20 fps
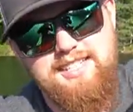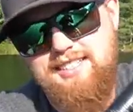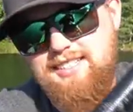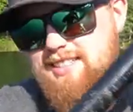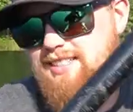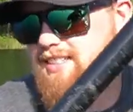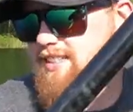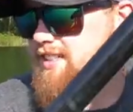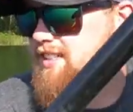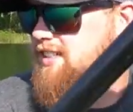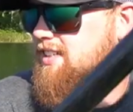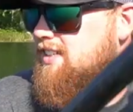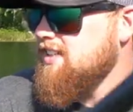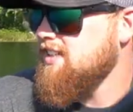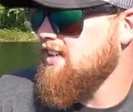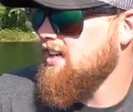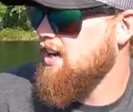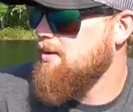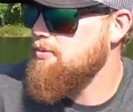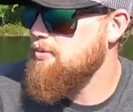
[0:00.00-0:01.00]

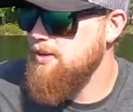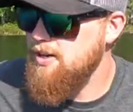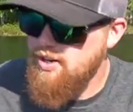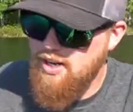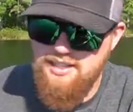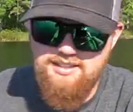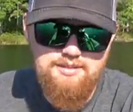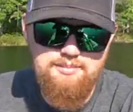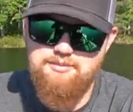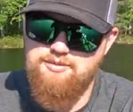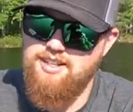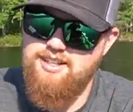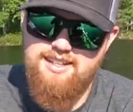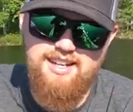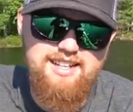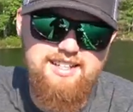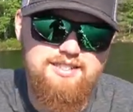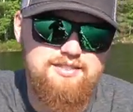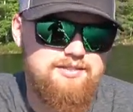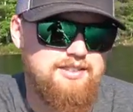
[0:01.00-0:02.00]
Well, we caught some
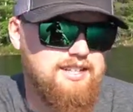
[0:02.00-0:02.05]
nice